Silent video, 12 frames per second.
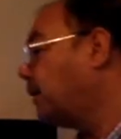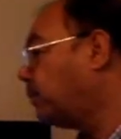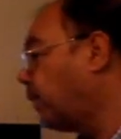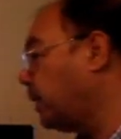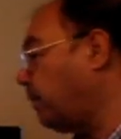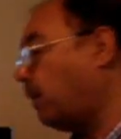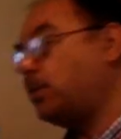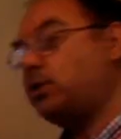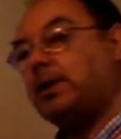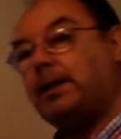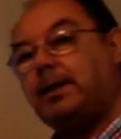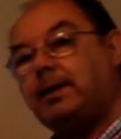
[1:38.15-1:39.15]
put them on
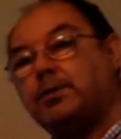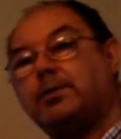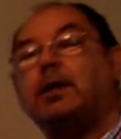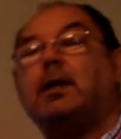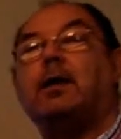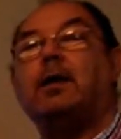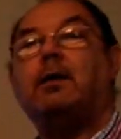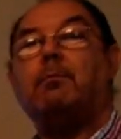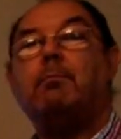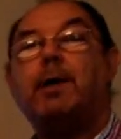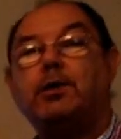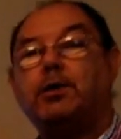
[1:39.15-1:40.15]
machines,
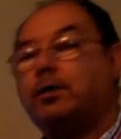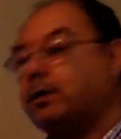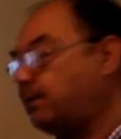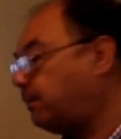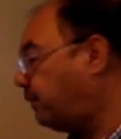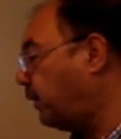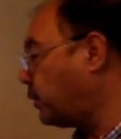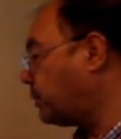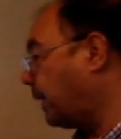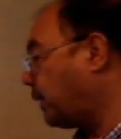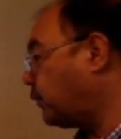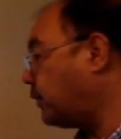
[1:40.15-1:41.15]
measured first
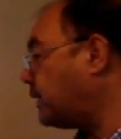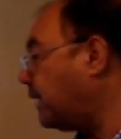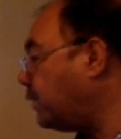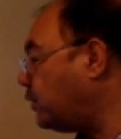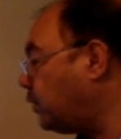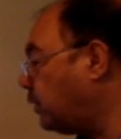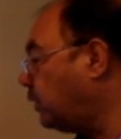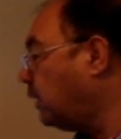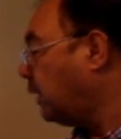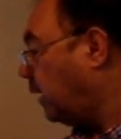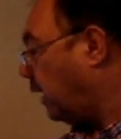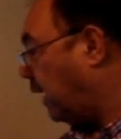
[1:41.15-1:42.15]
pass retention,
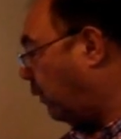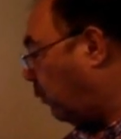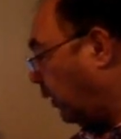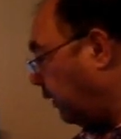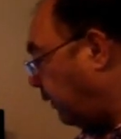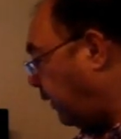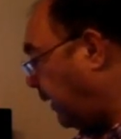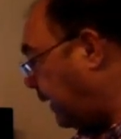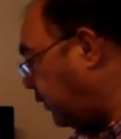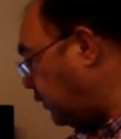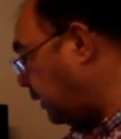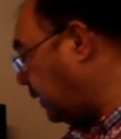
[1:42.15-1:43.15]
and one of the
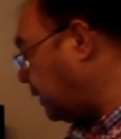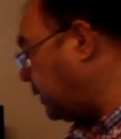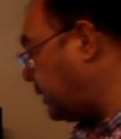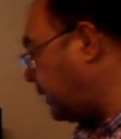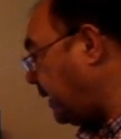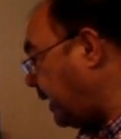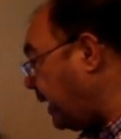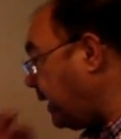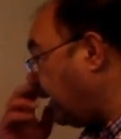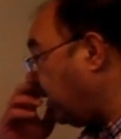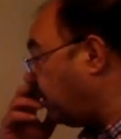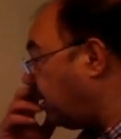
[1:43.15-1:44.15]
things you can see
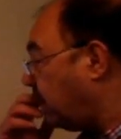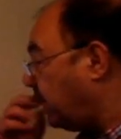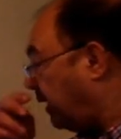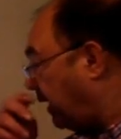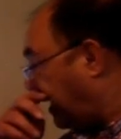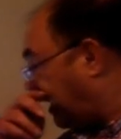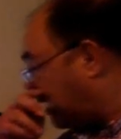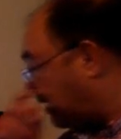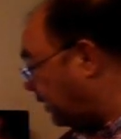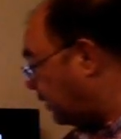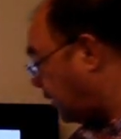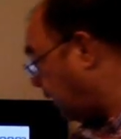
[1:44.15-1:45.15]
here is
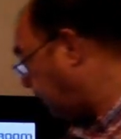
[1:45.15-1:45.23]
that